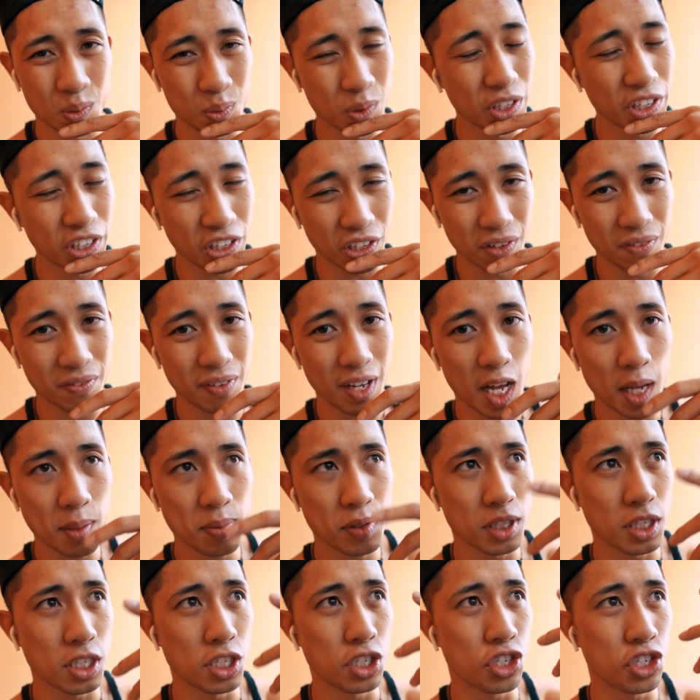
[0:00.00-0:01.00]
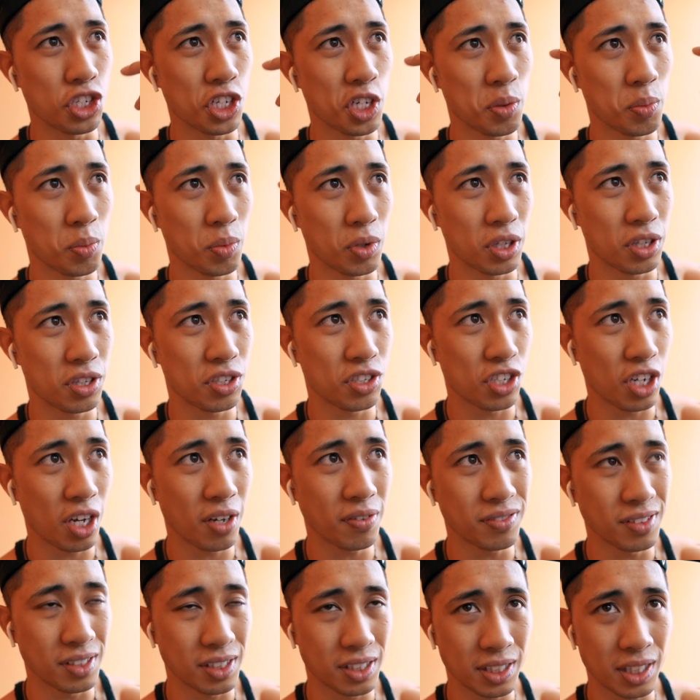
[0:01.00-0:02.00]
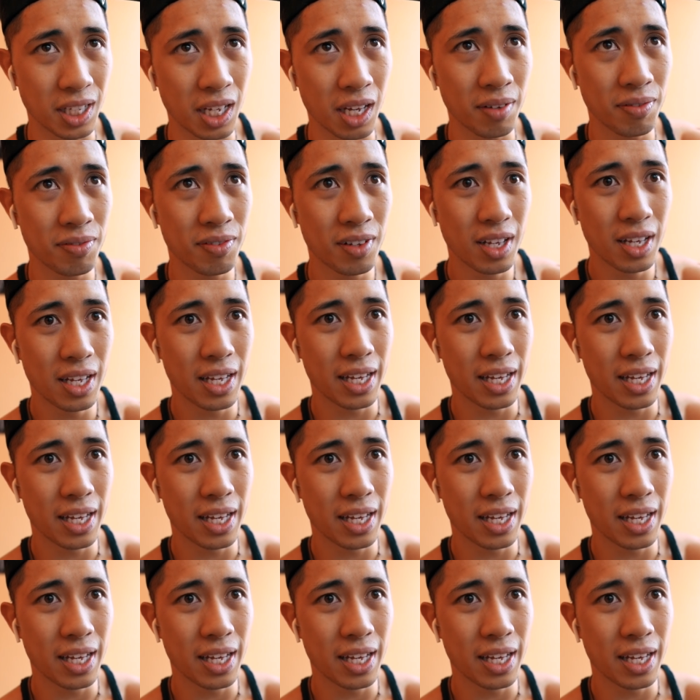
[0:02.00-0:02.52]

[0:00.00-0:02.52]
really good vibes in the gym with Jeff and Steph,